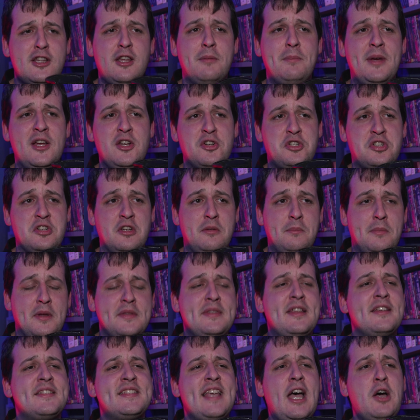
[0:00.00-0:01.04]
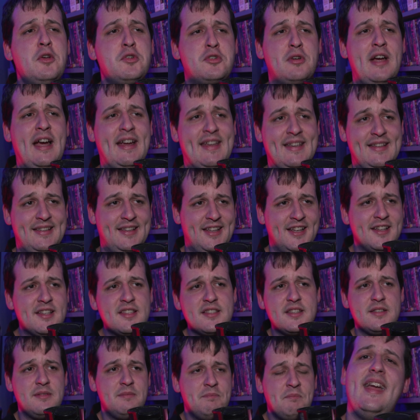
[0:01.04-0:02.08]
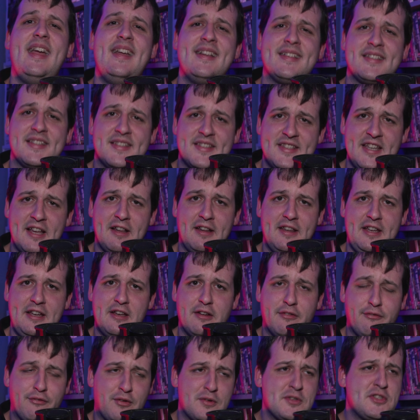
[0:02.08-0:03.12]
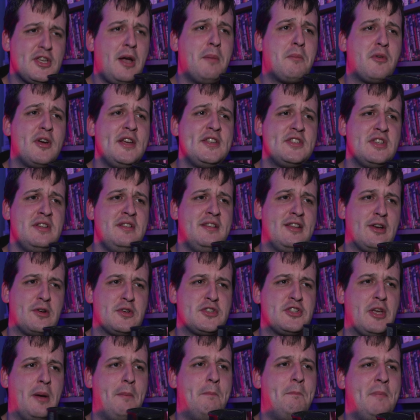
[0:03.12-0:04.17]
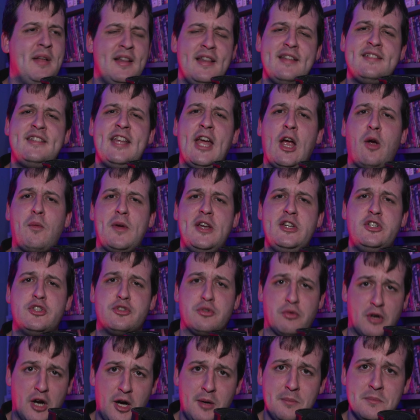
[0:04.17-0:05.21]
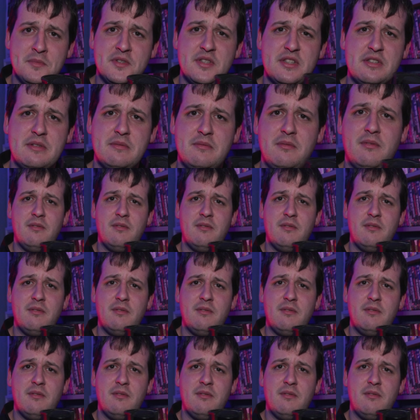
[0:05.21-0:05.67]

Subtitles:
to mention, but the soundtrack in this is silly. For some reason, there's some military drums.